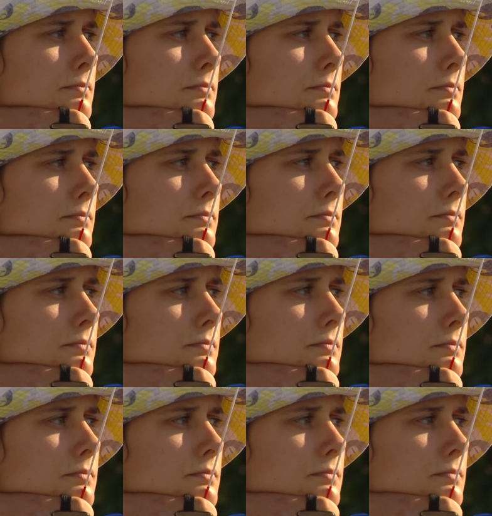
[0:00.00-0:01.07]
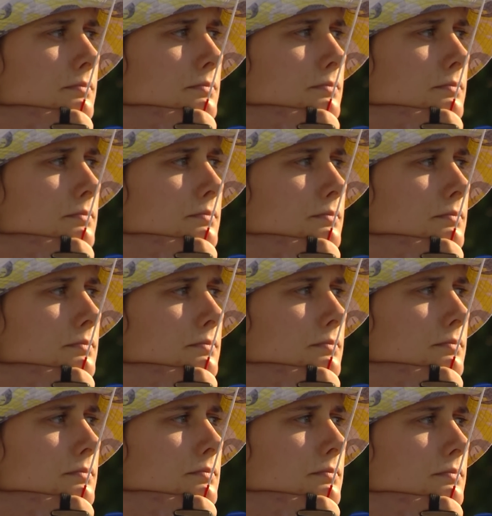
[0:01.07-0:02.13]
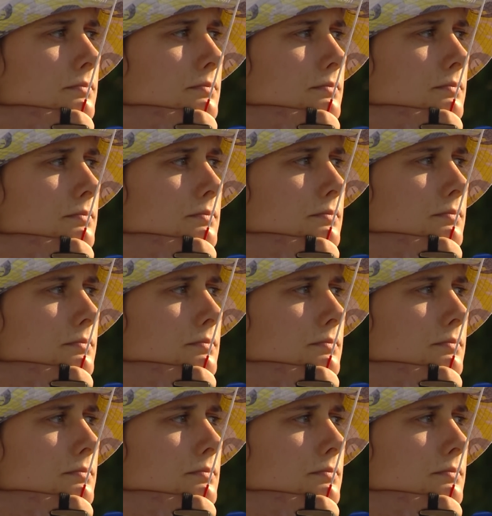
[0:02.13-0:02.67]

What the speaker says: (silence)